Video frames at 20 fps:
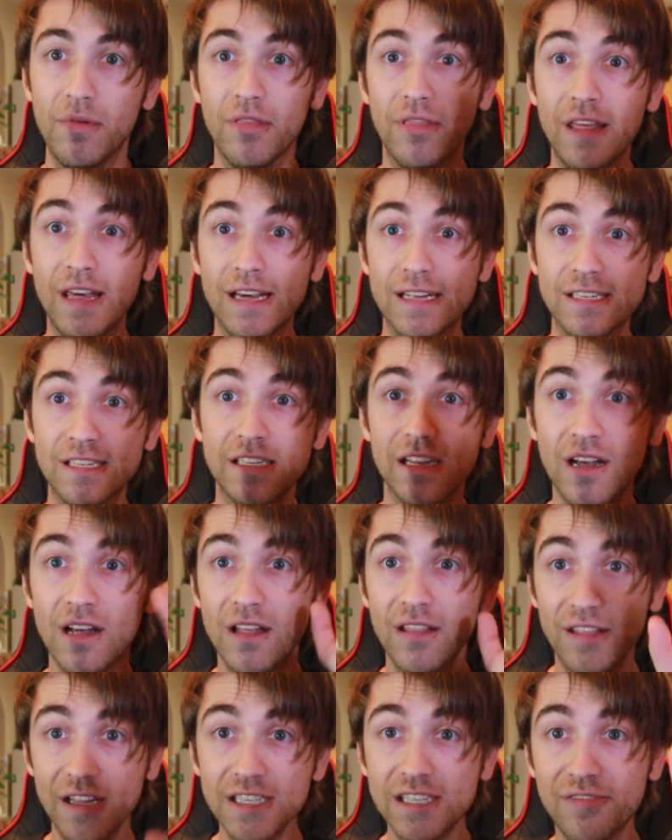This
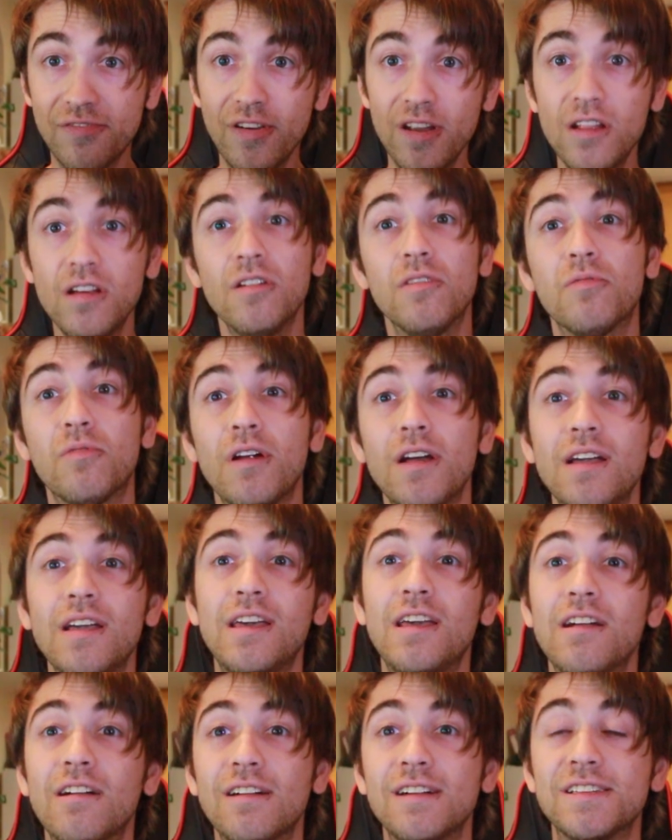video right
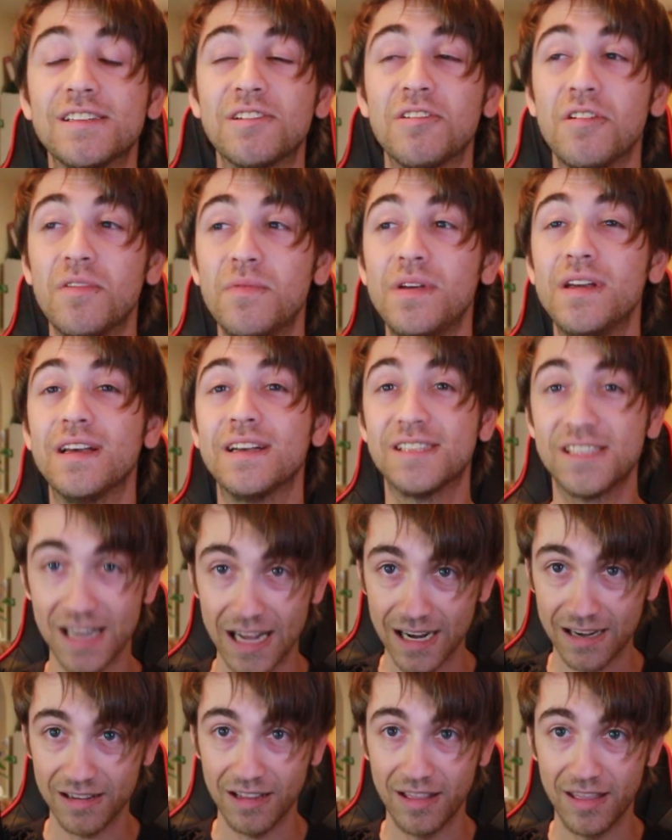here is going to be
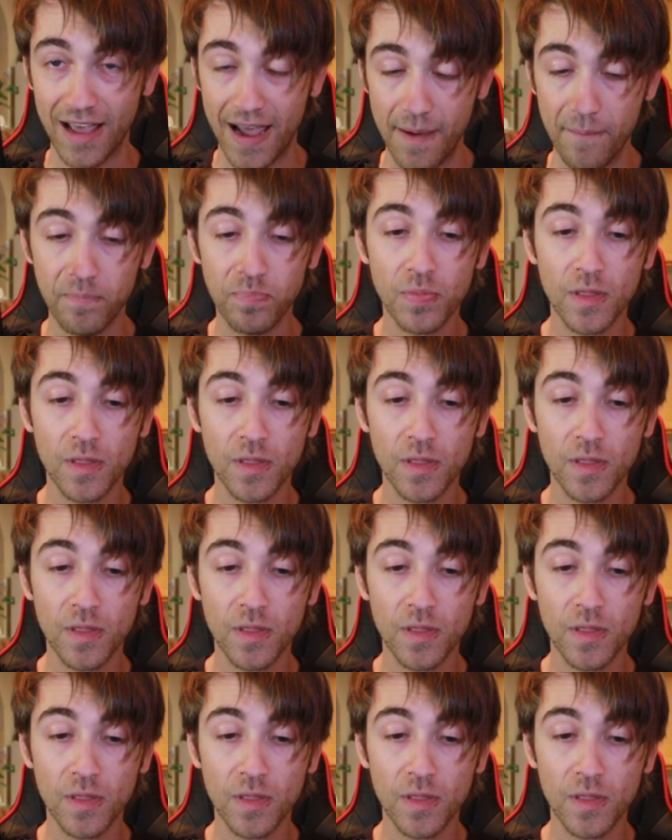exactly that.